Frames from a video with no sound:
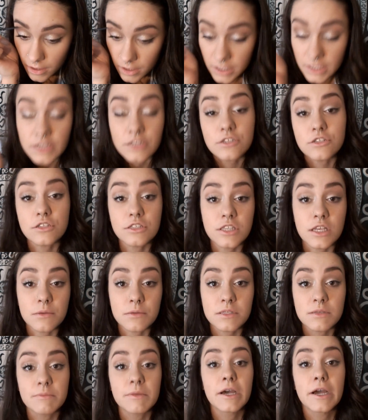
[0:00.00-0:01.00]
get
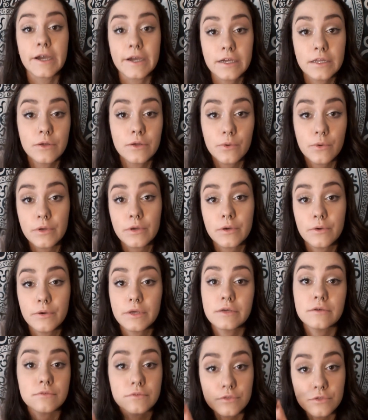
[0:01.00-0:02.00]
yourself some argan oil.
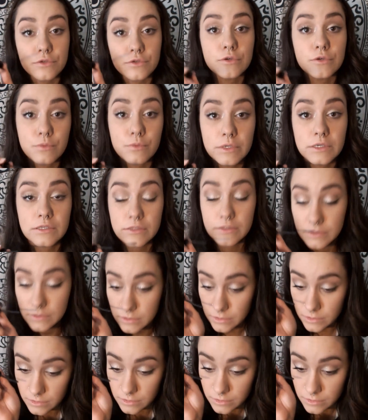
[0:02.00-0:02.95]
It will do you wonders.